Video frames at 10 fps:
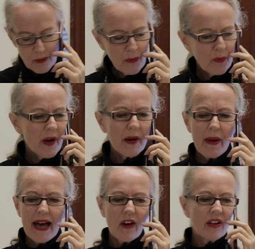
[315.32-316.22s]
What
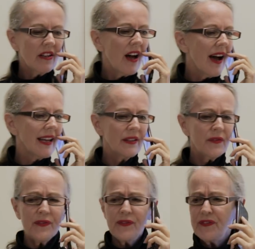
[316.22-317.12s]
about
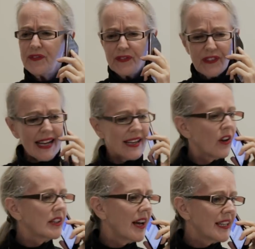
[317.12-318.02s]
online? Fucking
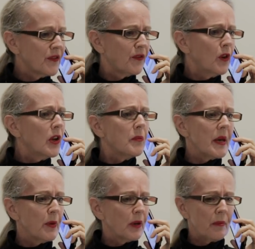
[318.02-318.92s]
online's full of
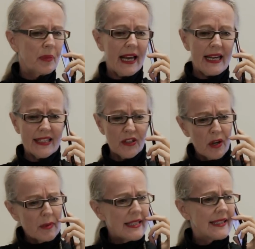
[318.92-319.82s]
people complaining. There's
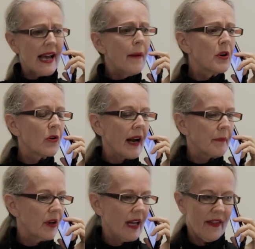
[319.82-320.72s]
got to be some
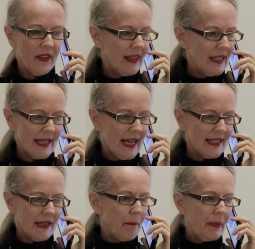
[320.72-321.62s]
crackpot out there that's
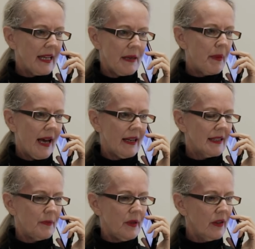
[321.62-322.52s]
had some bloody bad
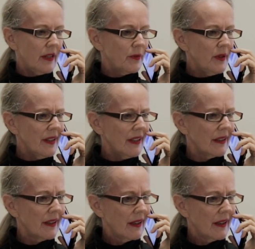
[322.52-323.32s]
experience with it.